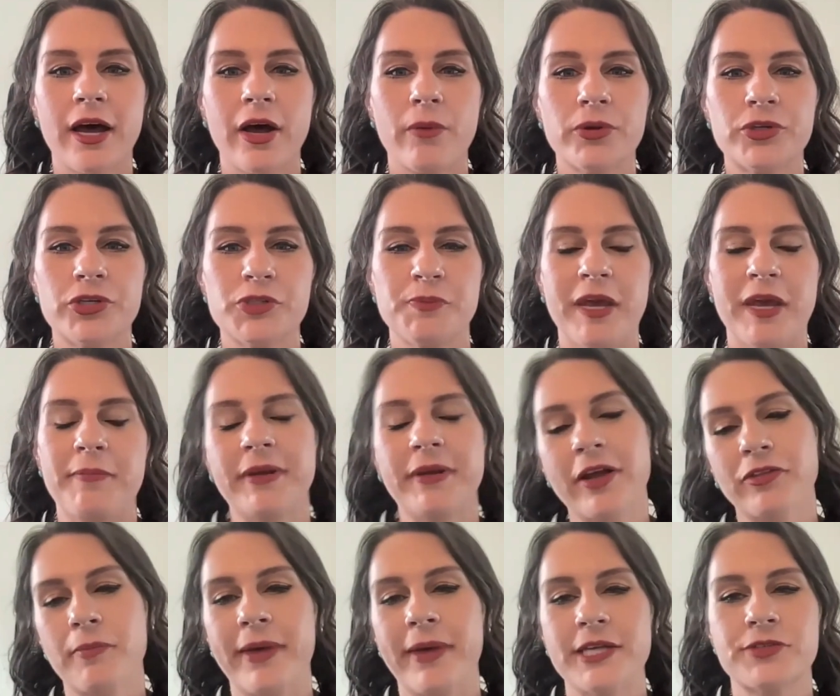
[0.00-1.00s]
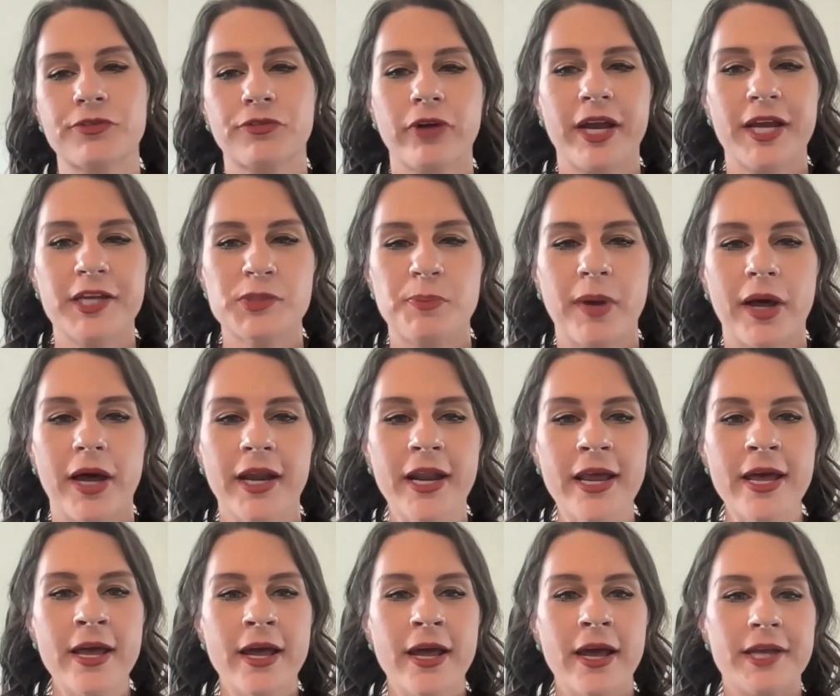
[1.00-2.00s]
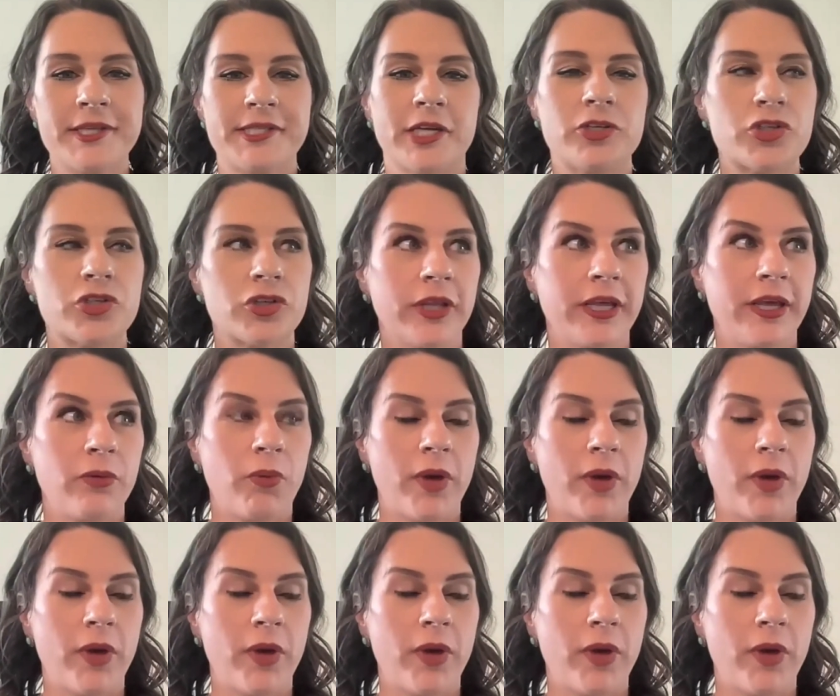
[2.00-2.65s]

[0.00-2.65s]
which is maybe not the best phrase, but essentially